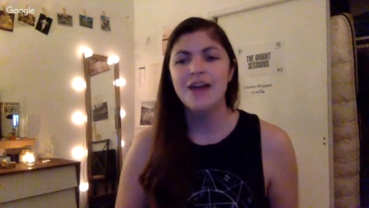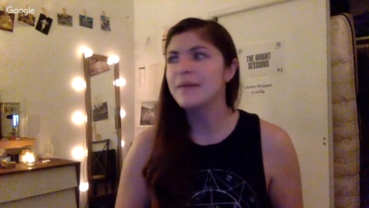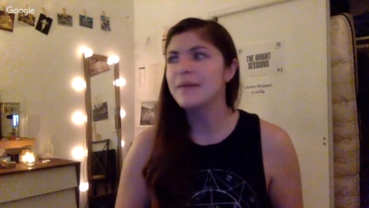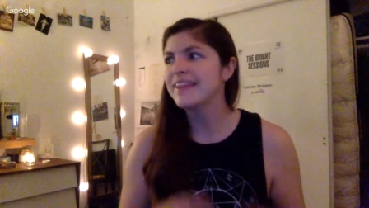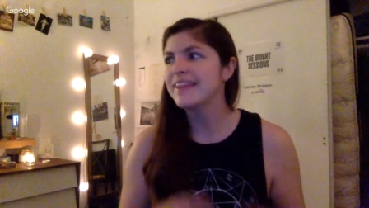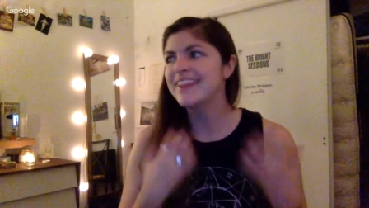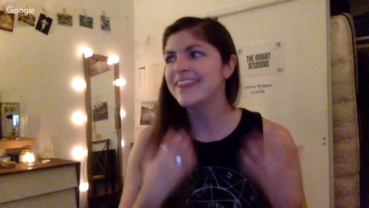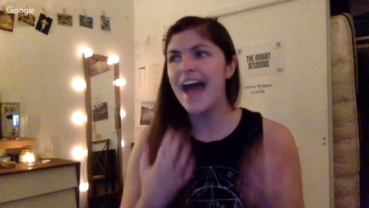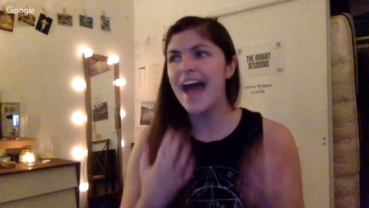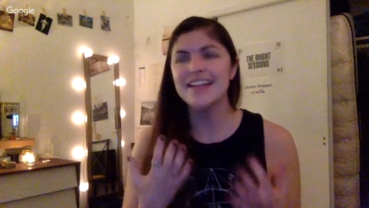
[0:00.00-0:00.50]
And I'm
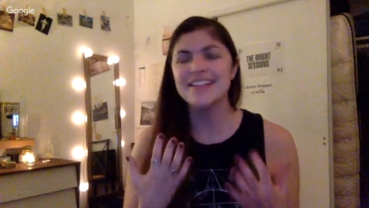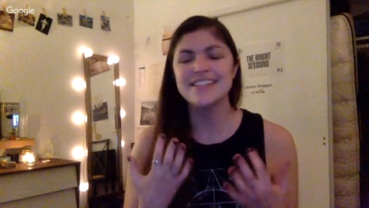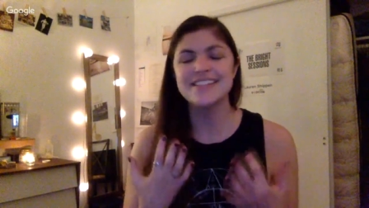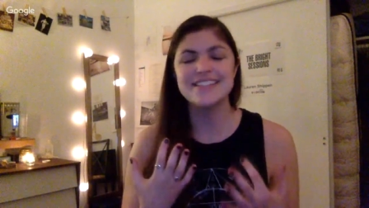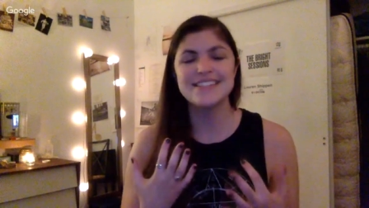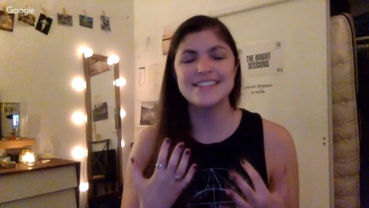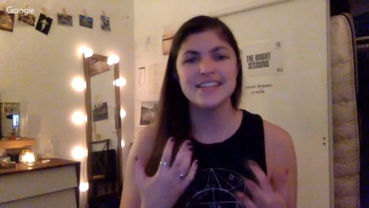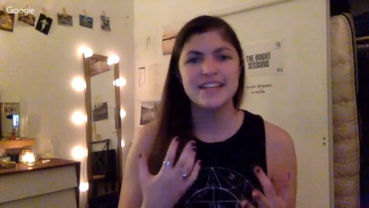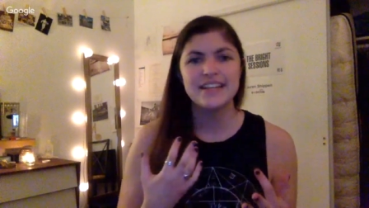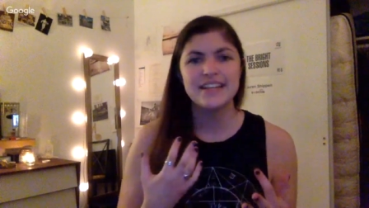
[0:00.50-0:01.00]
like,
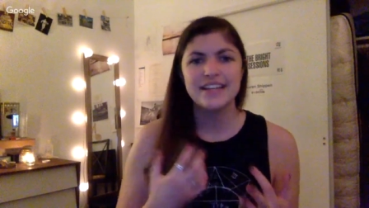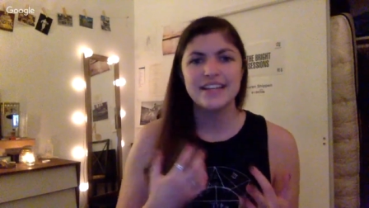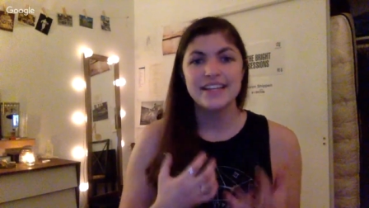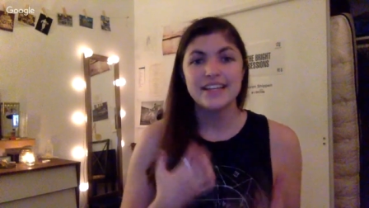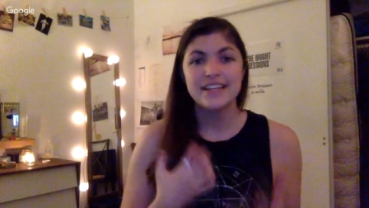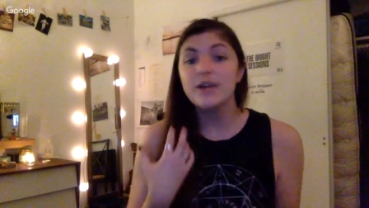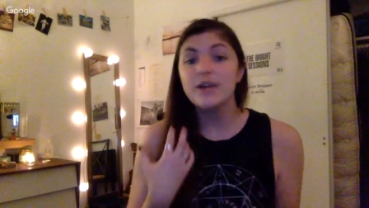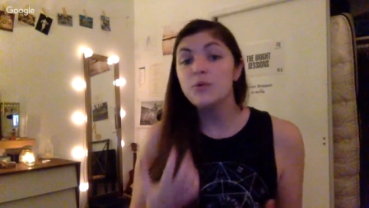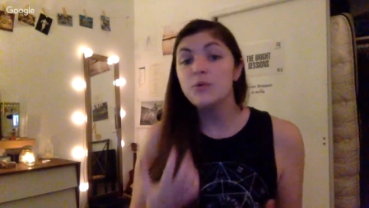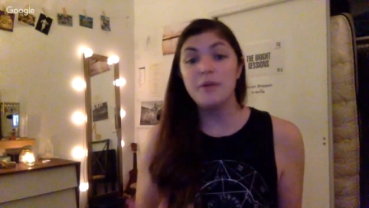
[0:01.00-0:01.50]

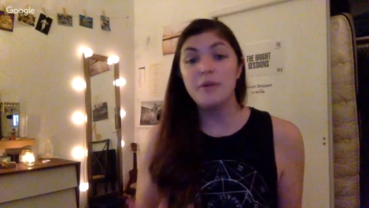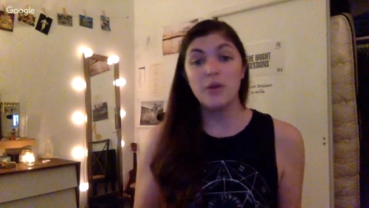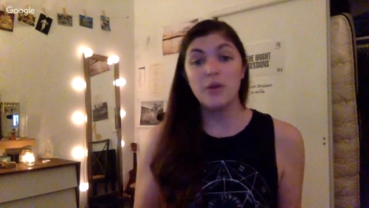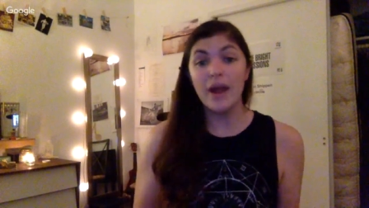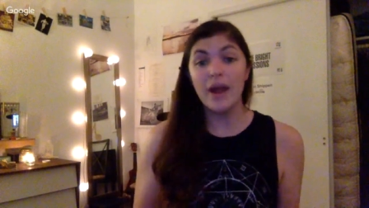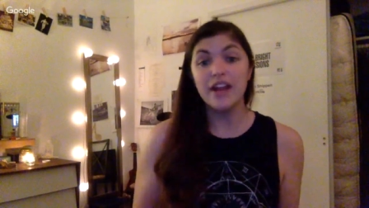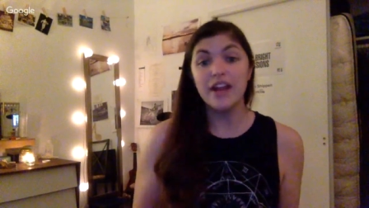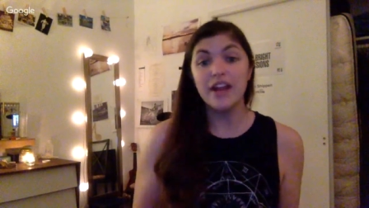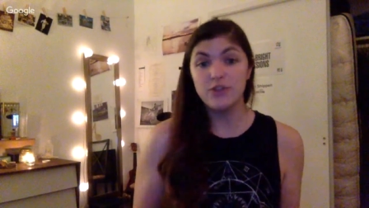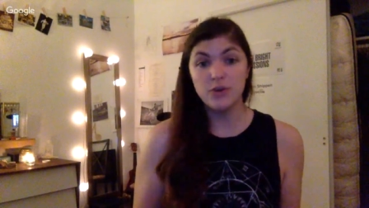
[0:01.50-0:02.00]

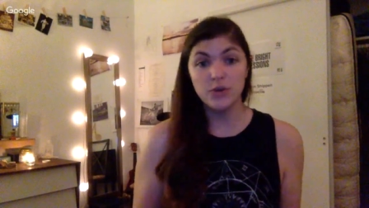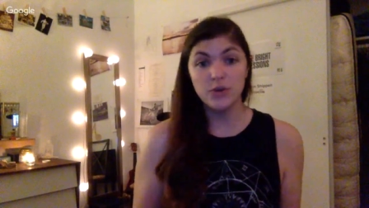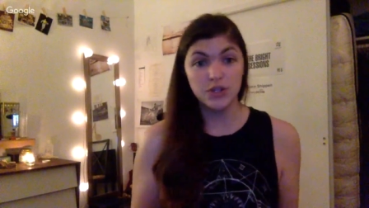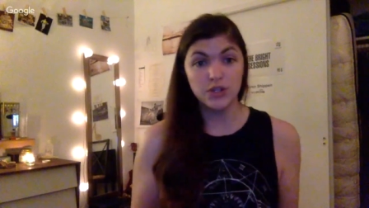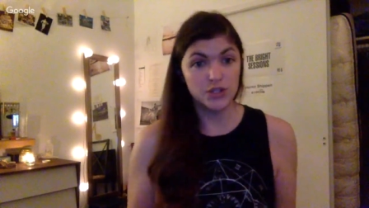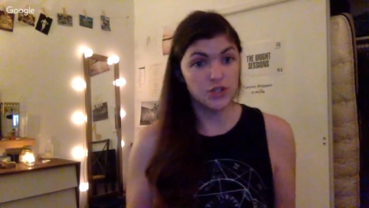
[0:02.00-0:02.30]
it would be great